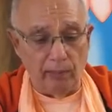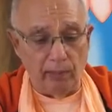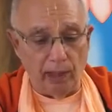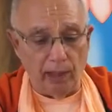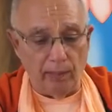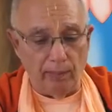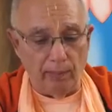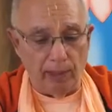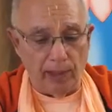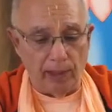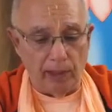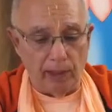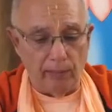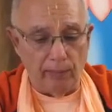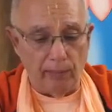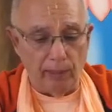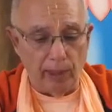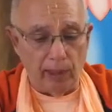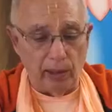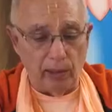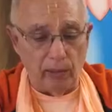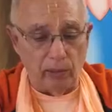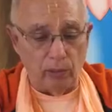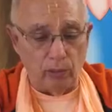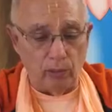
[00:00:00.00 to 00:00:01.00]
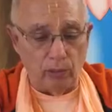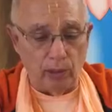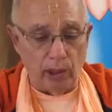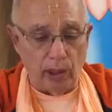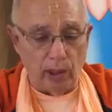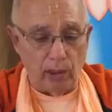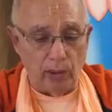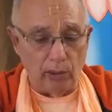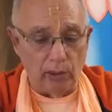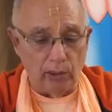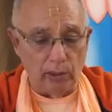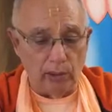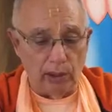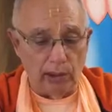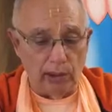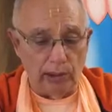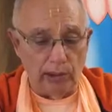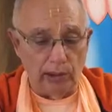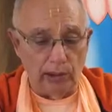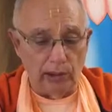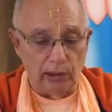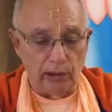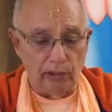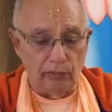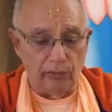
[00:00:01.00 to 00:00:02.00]
mathematical
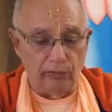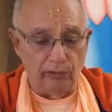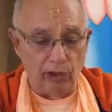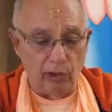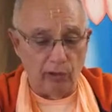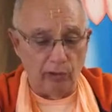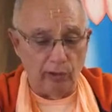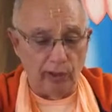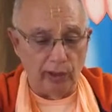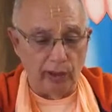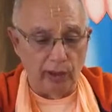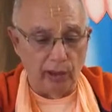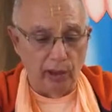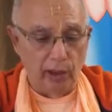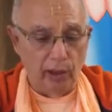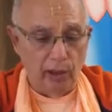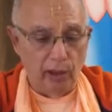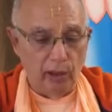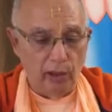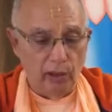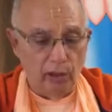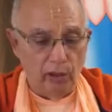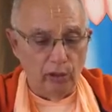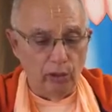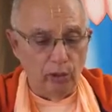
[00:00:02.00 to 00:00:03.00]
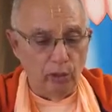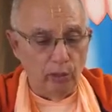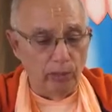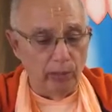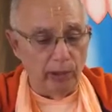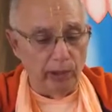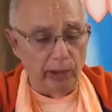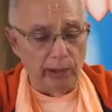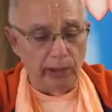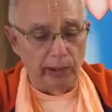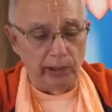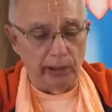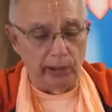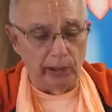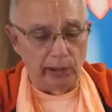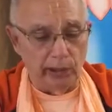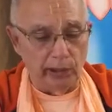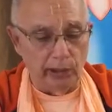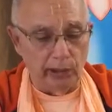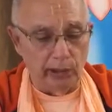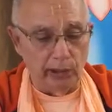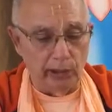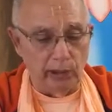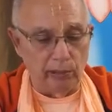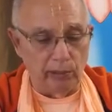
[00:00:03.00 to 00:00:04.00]
calculations, the following numeration
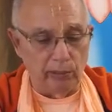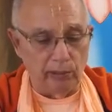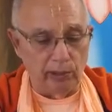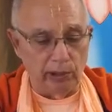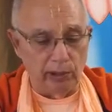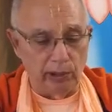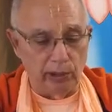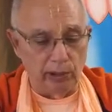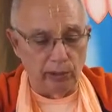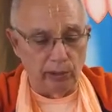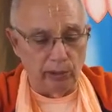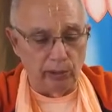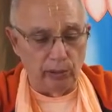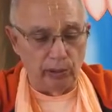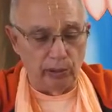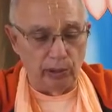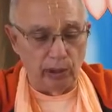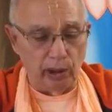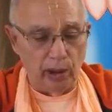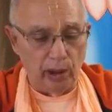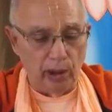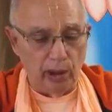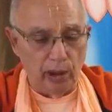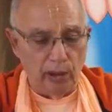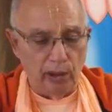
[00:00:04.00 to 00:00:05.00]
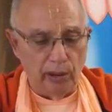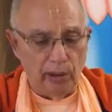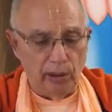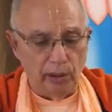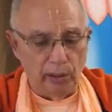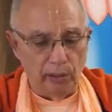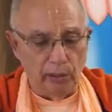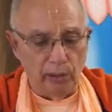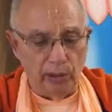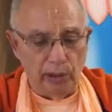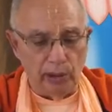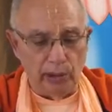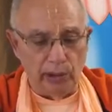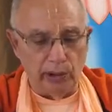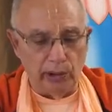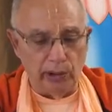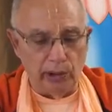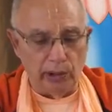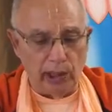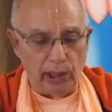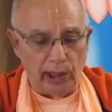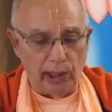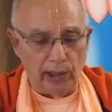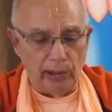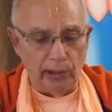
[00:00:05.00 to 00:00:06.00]
system is used: units,
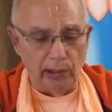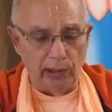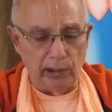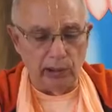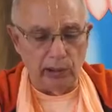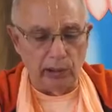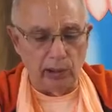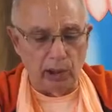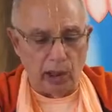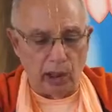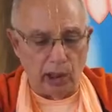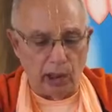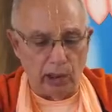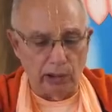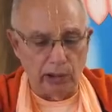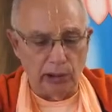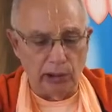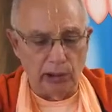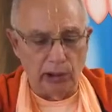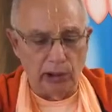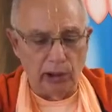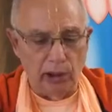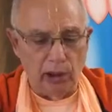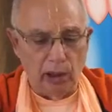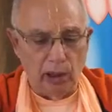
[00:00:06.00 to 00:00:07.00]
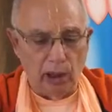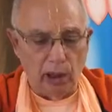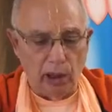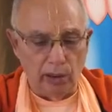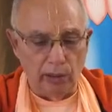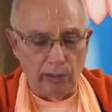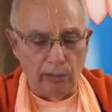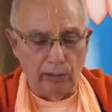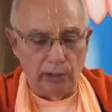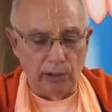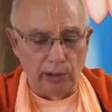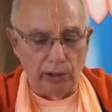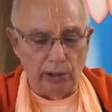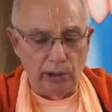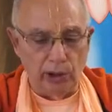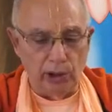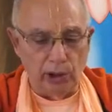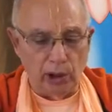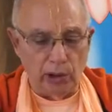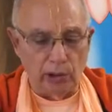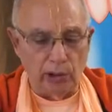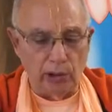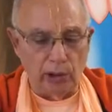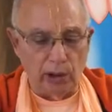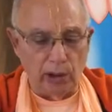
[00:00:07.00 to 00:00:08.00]
tens, dash, hundreds,
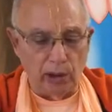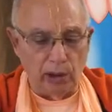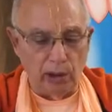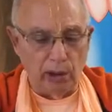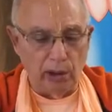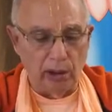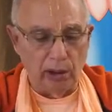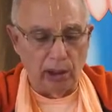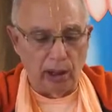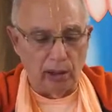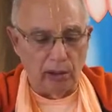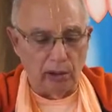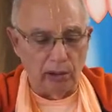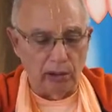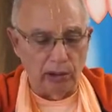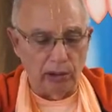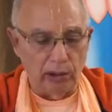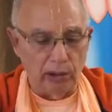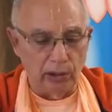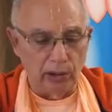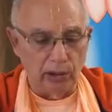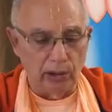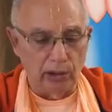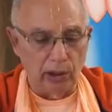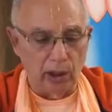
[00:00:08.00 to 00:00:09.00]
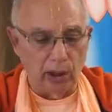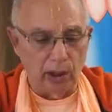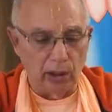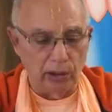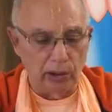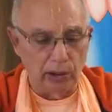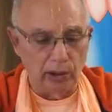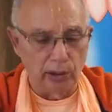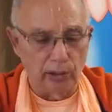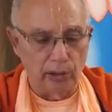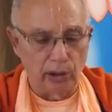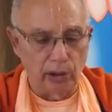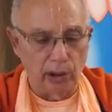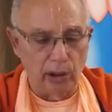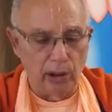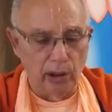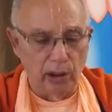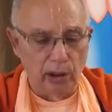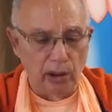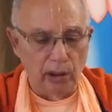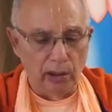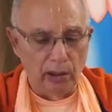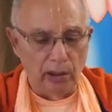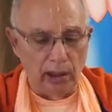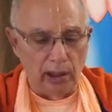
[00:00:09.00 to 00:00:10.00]
shata, thousands, sahasra,
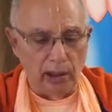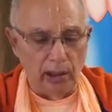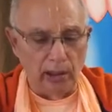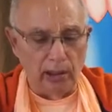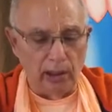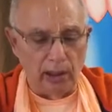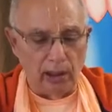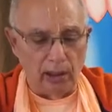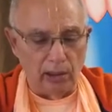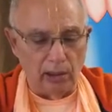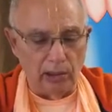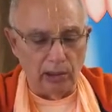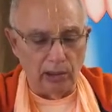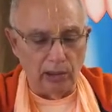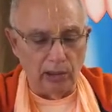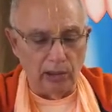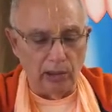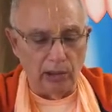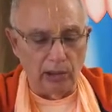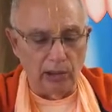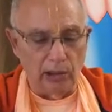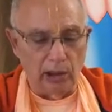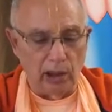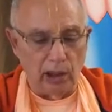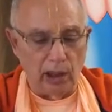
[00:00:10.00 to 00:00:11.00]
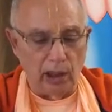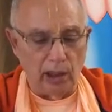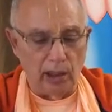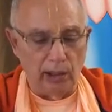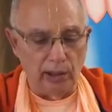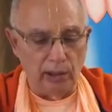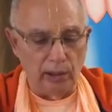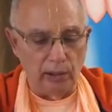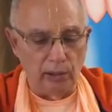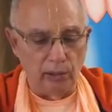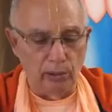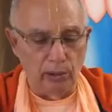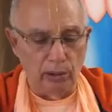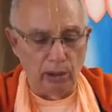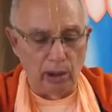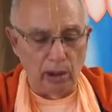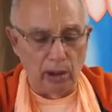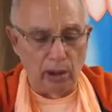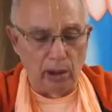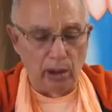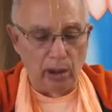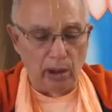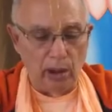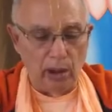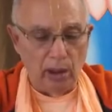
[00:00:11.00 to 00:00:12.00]
10,000s, ayuta,
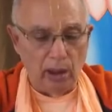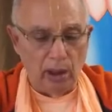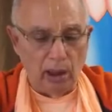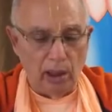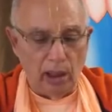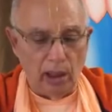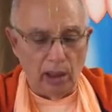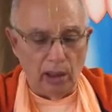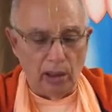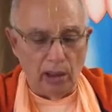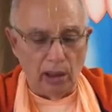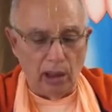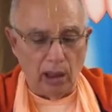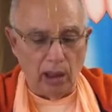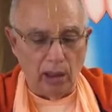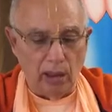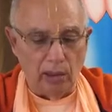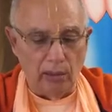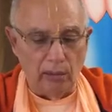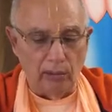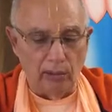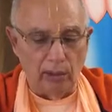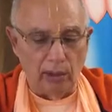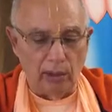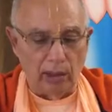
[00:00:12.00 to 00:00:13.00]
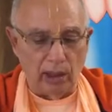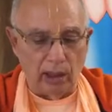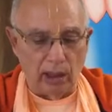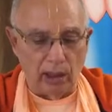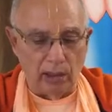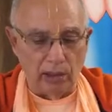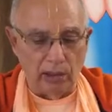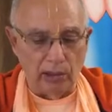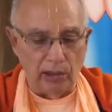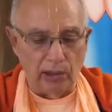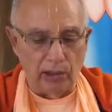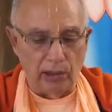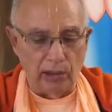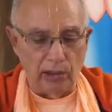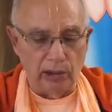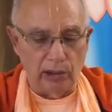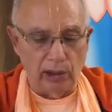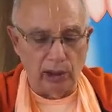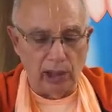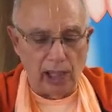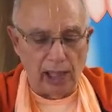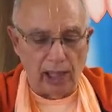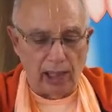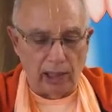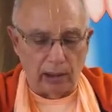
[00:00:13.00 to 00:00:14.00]
and 100,000s,
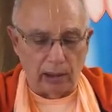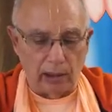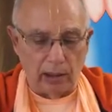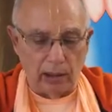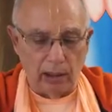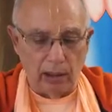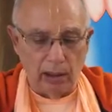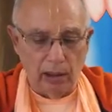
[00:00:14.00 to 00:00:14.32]
lakh.